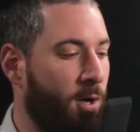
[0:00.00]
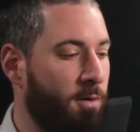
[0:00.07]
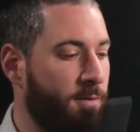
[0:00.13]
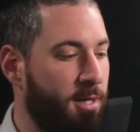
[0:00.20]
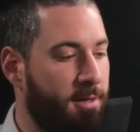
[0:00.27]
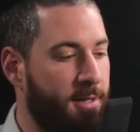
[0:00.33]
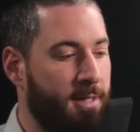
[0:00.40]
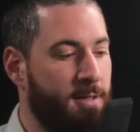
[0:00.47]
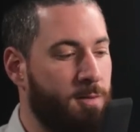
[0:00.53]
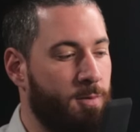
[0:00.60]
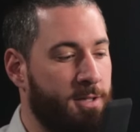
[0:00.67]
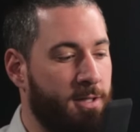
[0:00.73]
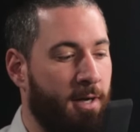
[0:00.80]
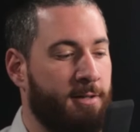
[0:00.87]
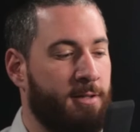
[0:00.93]
one of the things
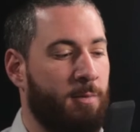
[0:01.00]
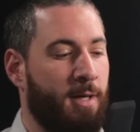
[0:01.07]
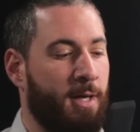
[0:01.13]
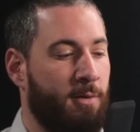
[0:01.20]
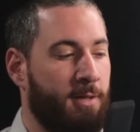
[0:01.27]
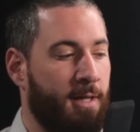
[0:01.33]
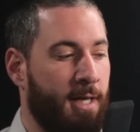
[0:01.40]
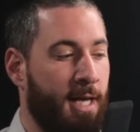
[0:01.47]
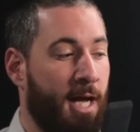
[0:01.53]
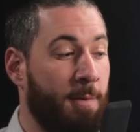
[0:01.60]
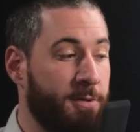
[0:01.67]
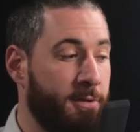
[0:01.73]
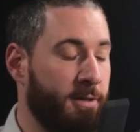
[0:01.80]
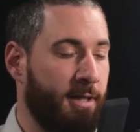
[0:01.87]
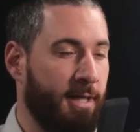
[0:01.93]
we talked about, and I
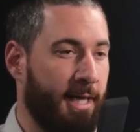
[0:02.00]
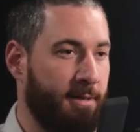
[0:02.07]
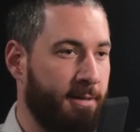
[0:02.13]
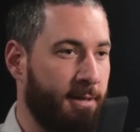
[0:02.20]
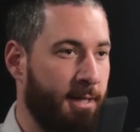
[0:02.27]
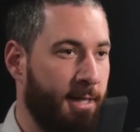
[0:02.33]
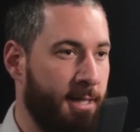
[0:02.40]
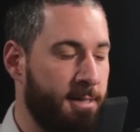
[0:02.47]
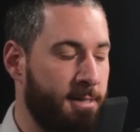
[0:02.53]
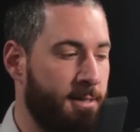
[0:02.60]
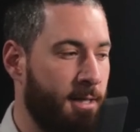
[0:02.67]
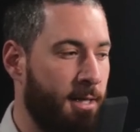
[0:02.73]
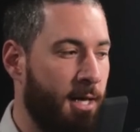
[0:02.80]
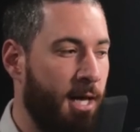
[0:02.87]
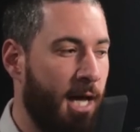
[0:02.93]
absolutely liked it,
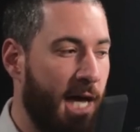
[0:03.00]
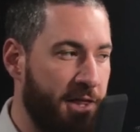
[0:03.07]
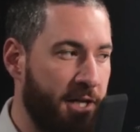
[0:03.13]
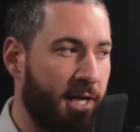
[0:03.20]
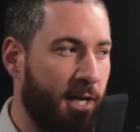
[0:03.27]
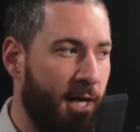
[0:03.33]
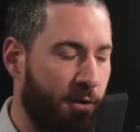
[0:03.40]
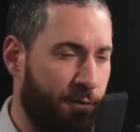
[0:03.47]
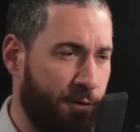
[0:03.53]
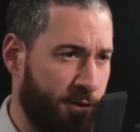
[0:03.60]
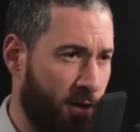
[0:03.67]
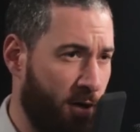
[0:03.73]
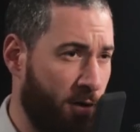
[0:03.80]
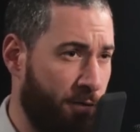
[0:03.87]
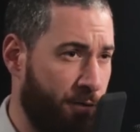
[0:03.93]
is I think a lot of
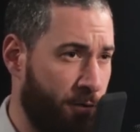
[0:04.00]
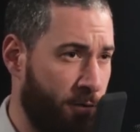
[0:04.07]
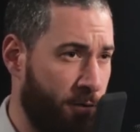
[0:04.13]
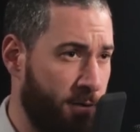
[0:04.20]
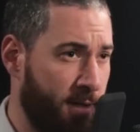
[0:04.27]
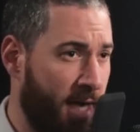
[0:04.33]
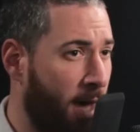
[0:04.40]
photographers,